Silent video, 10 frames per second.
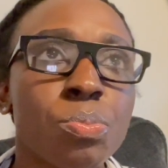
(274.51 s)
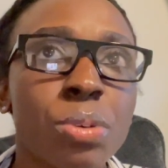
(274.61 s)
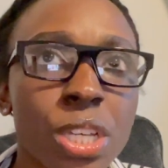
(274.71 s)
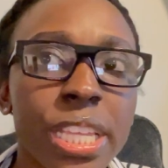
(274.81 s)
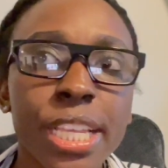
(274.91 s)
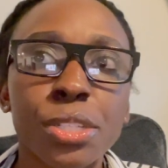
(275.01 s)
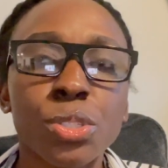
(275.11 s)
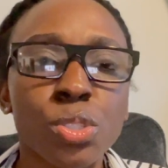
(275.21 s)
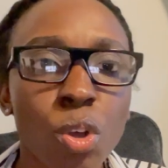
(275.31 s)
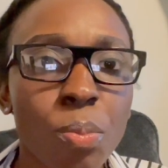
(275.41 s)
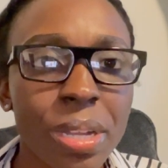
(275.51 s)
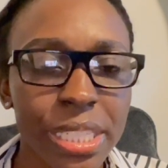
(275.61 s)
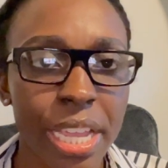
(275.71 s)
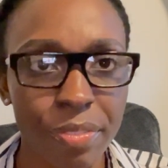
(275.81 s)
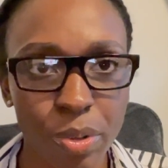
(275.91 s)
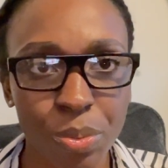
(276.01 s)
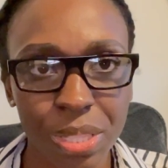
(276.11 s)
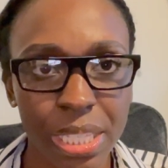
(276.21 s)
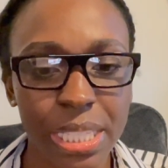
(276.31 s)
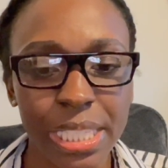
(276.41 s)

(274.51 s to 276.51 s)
put in so much effort with this.